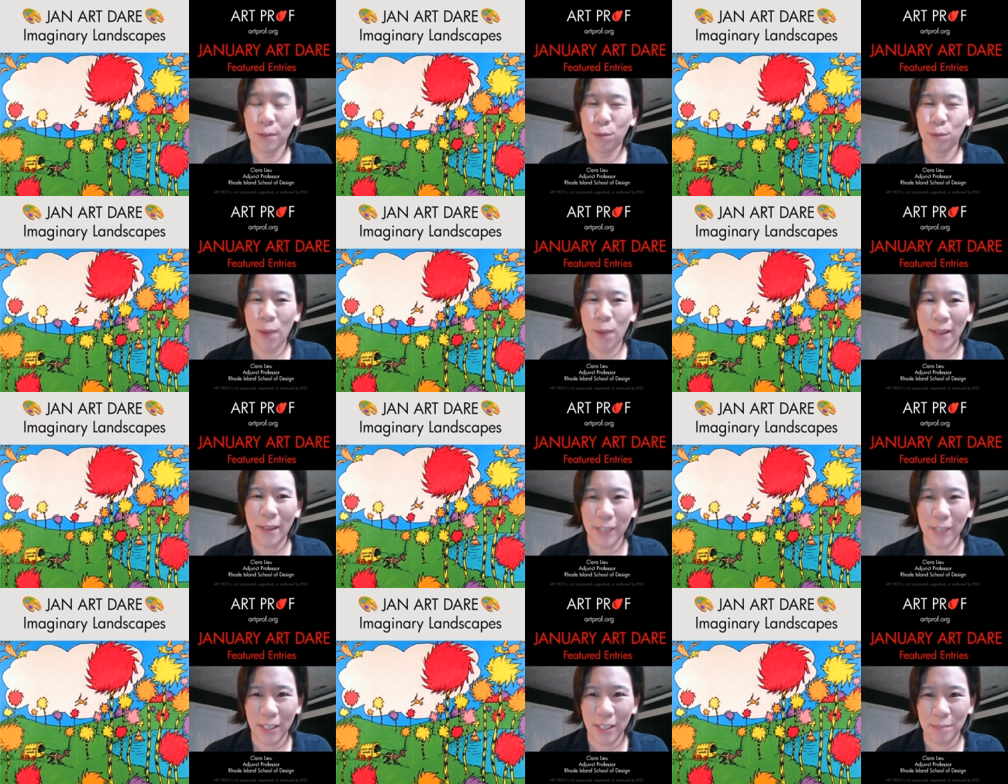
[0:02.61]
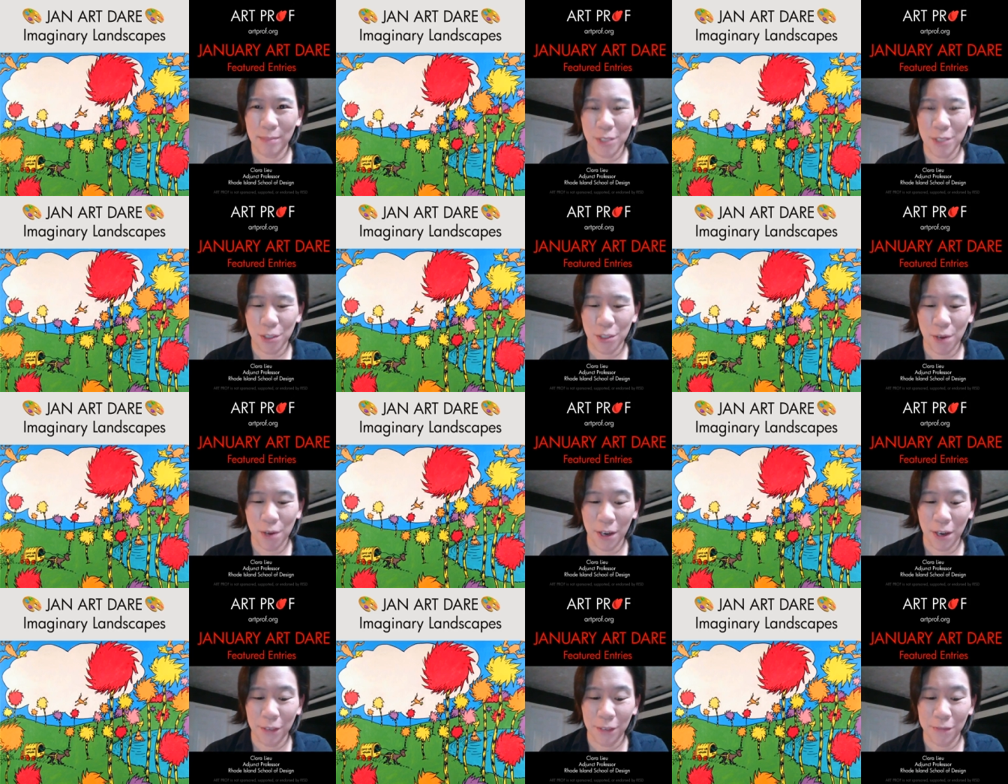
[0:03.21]
Welcome
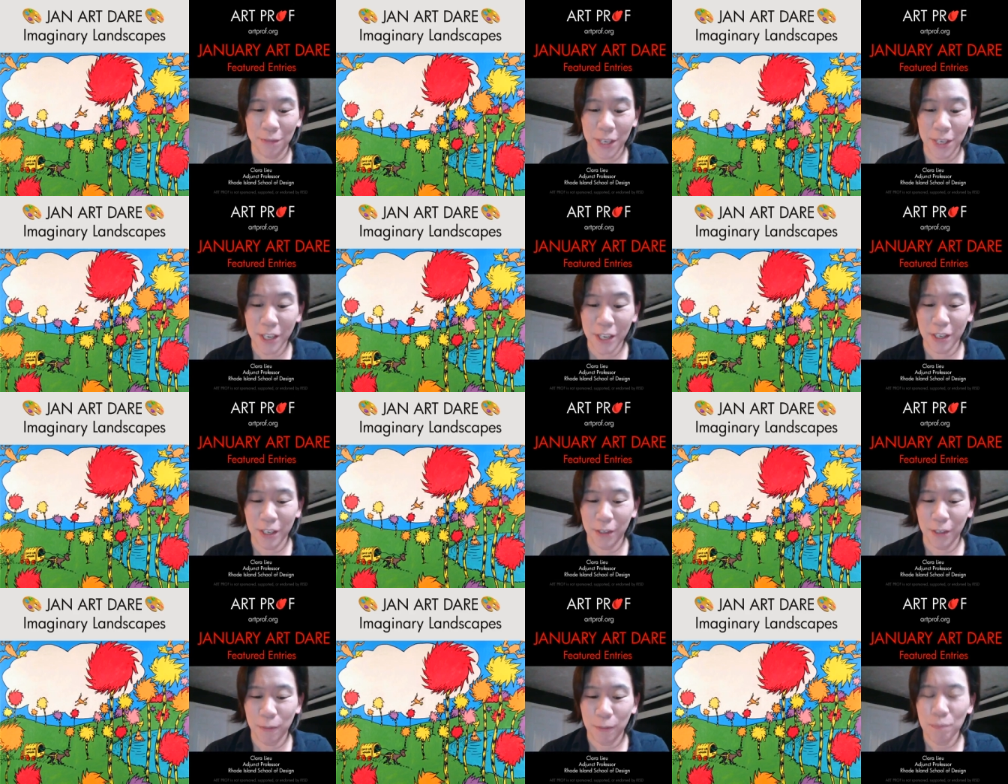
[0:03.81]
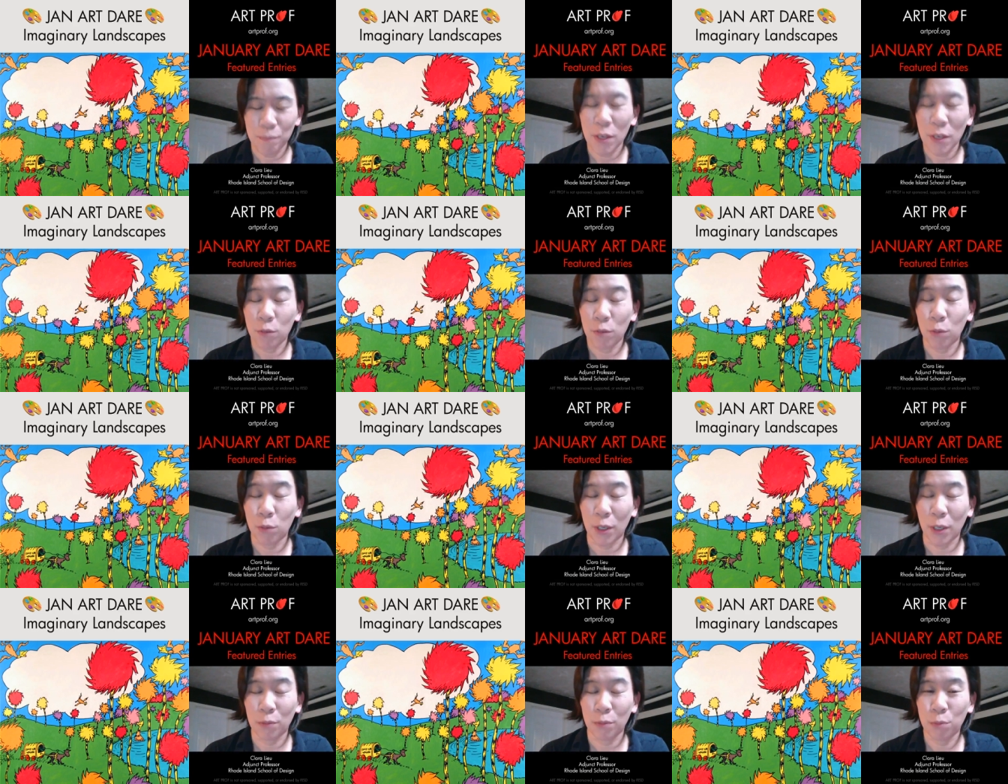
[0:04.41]
to our video
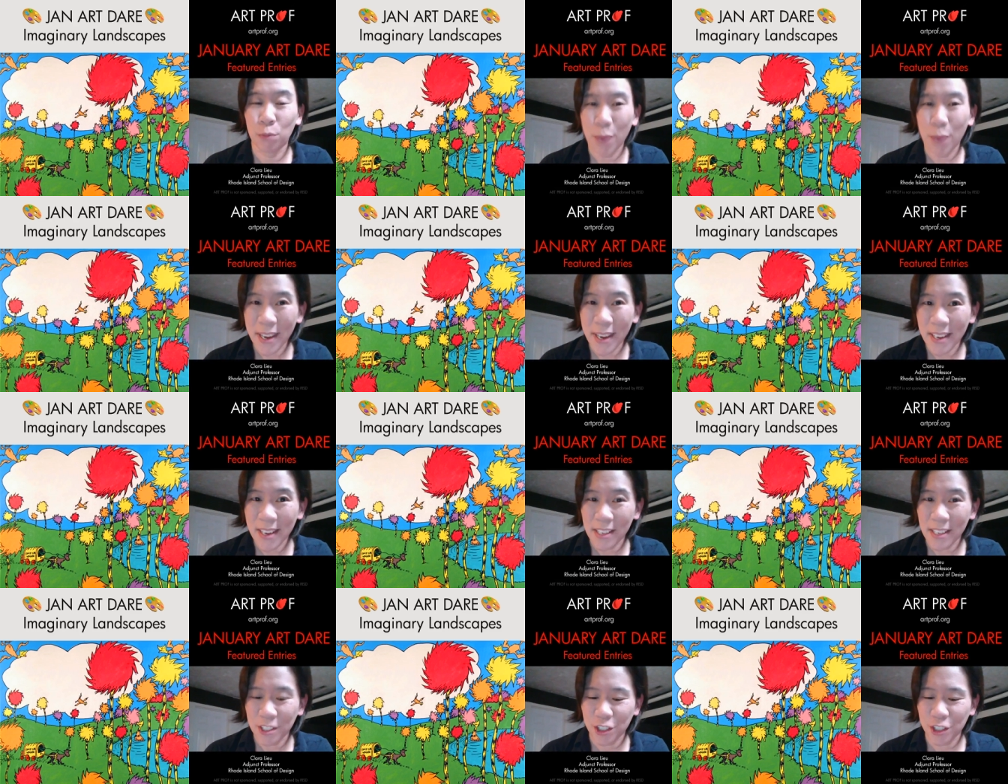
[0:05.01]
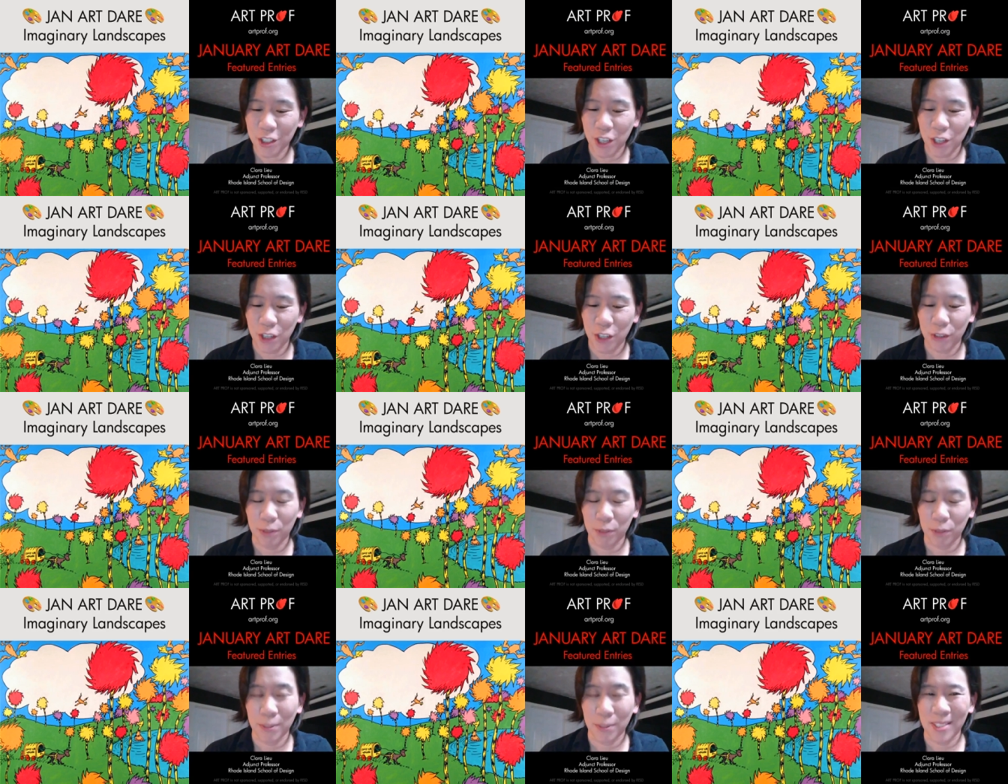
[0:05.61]
where we
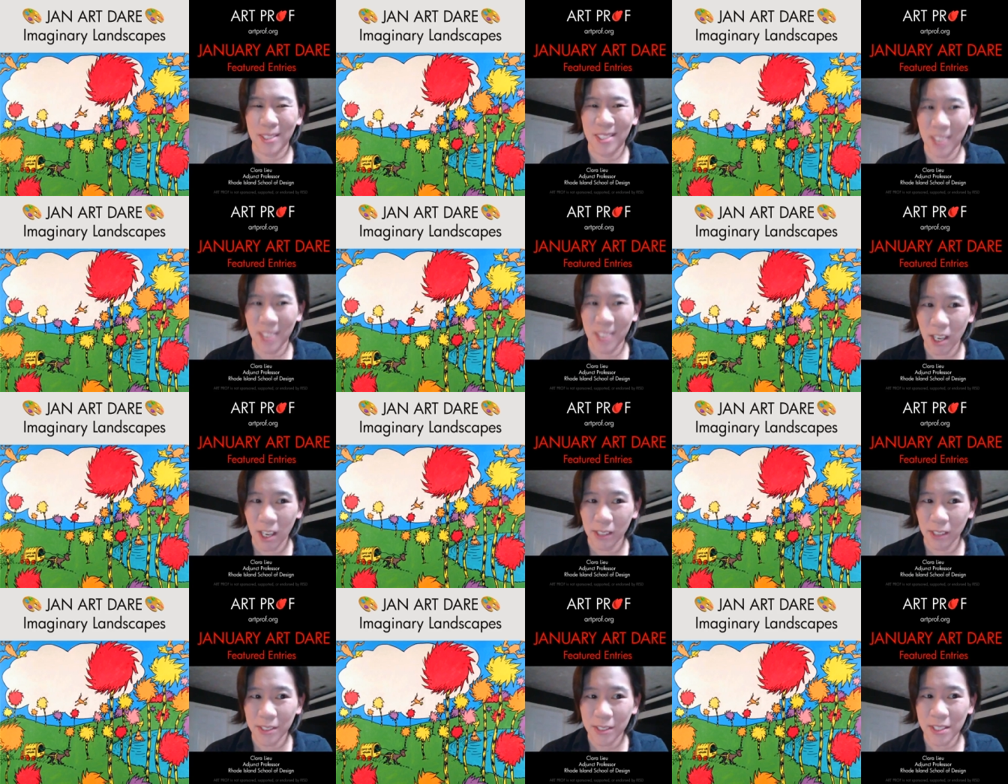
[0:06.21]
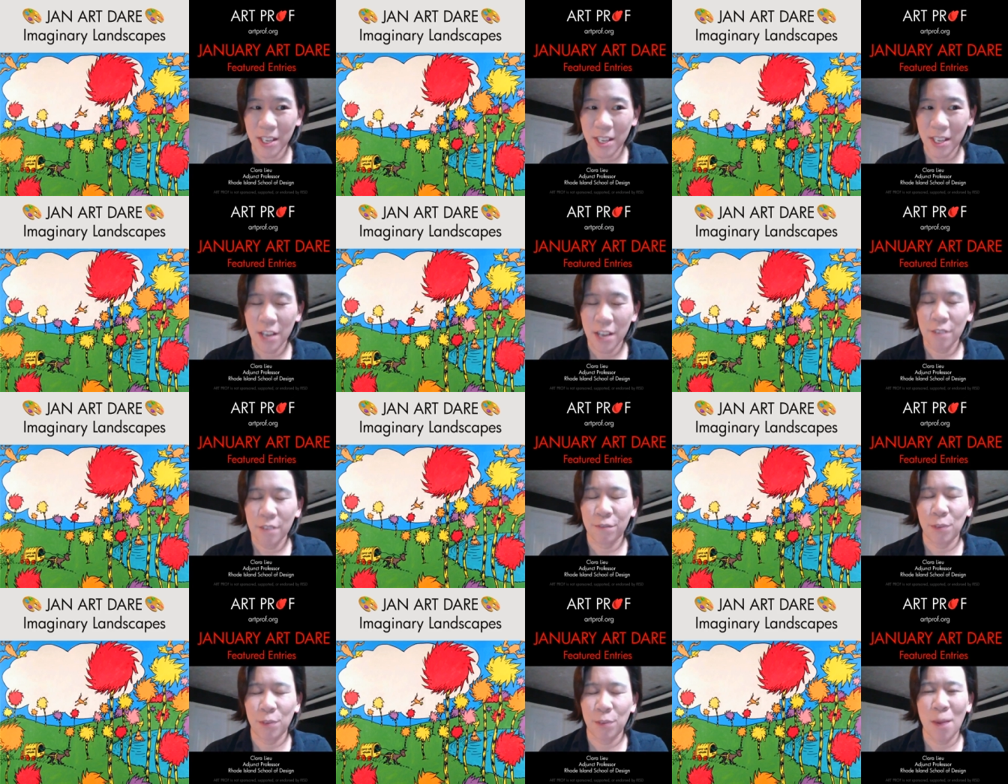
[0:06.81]
show the results
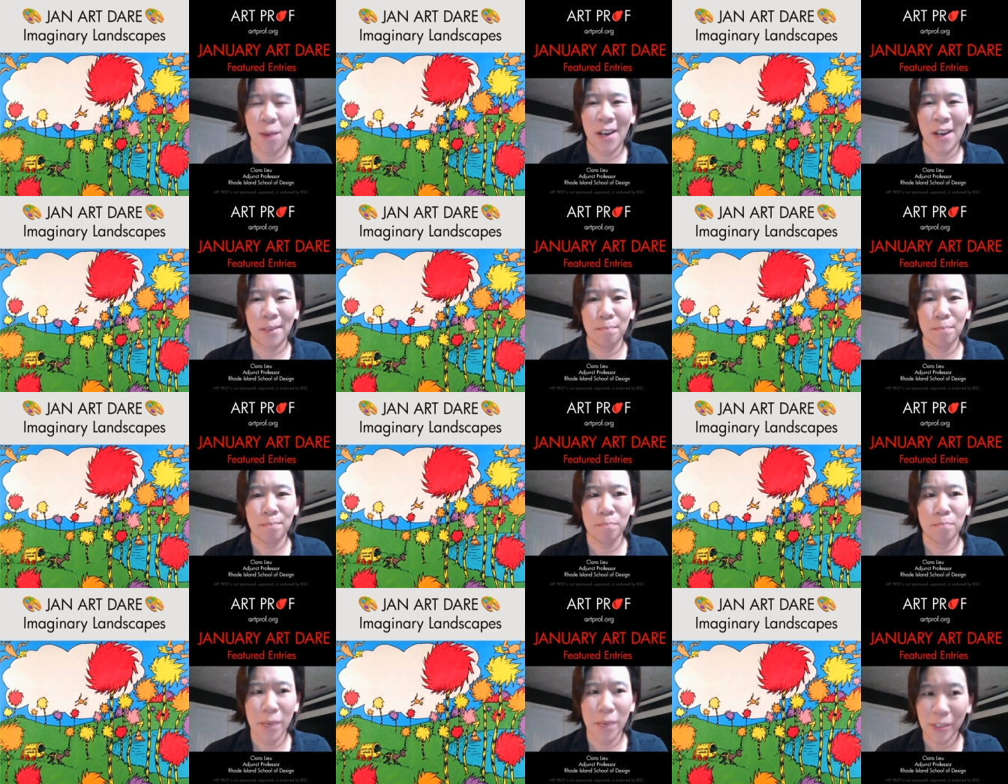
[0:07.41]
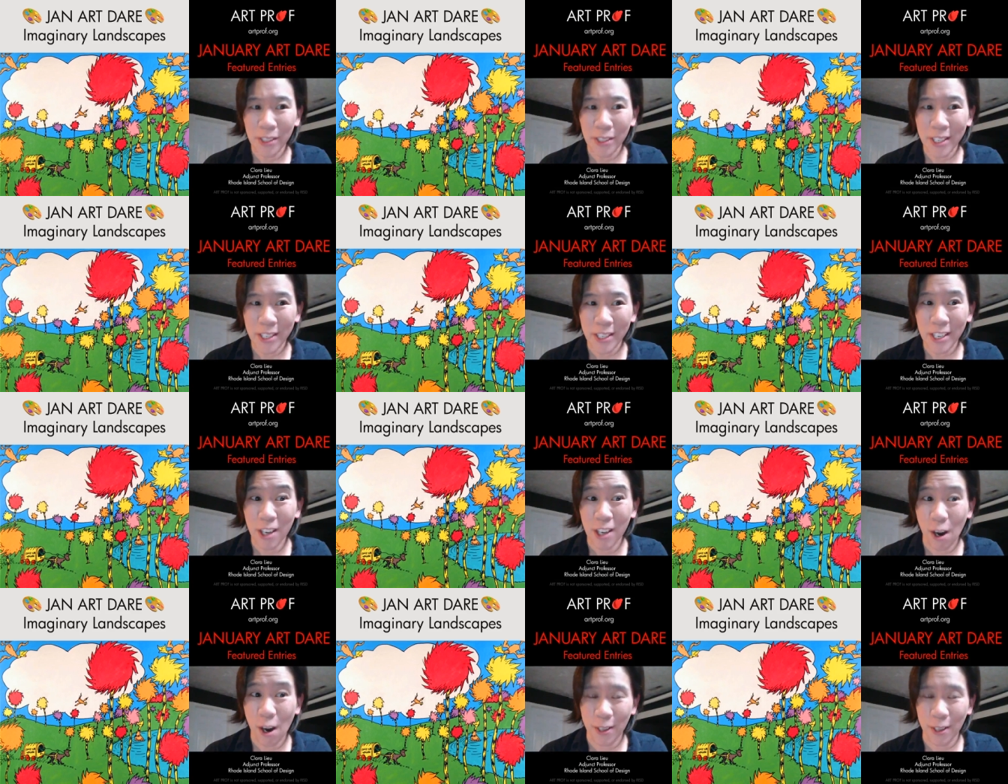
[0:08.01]
from our
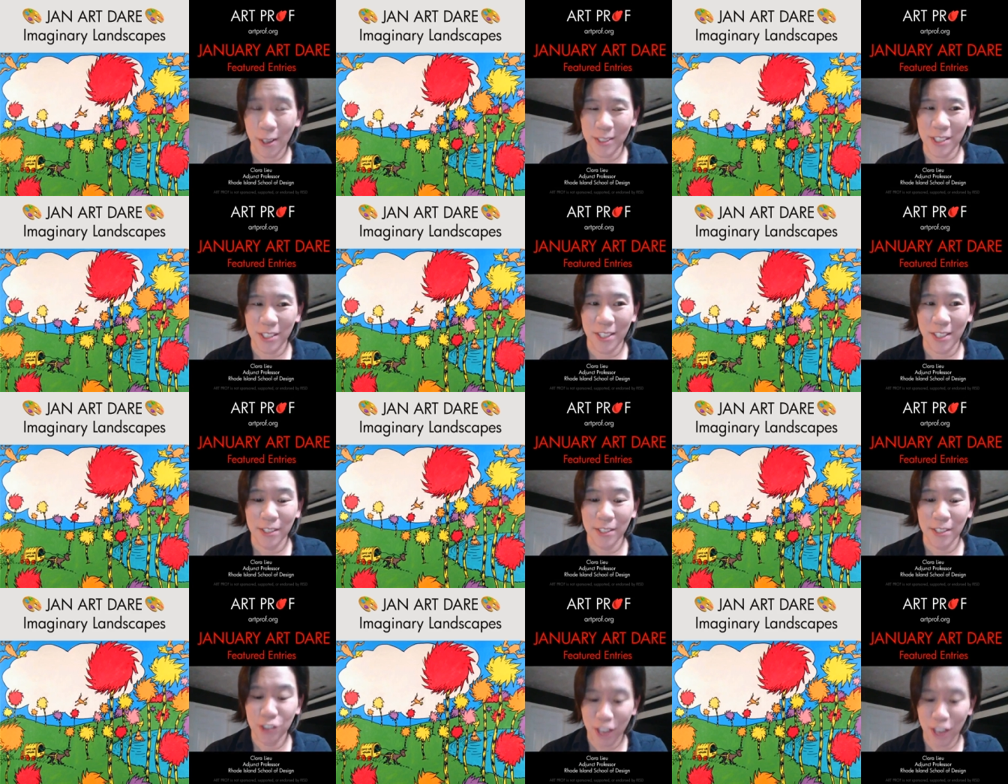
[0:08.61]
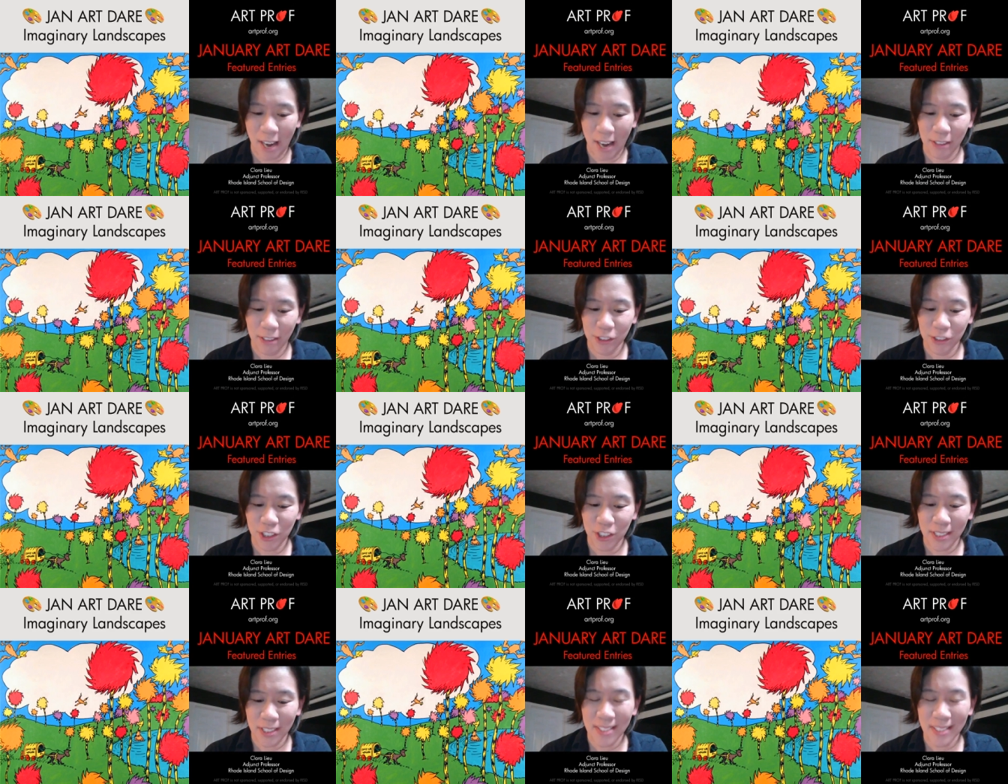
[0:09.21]
monthly Art Dare
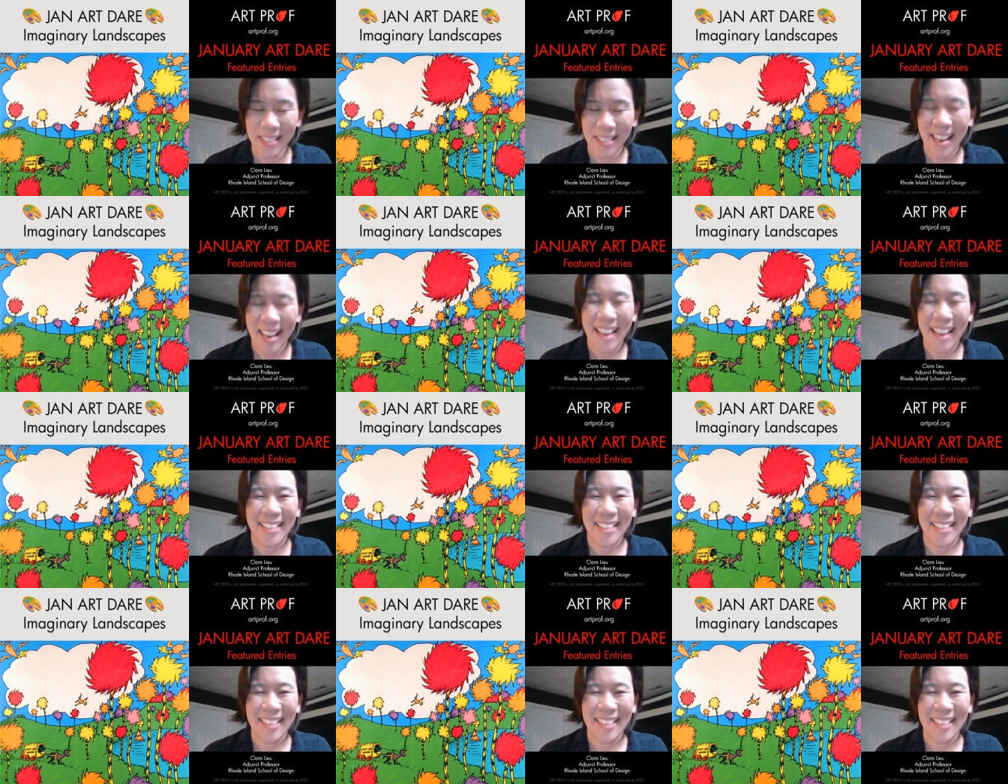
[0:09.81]
challenges.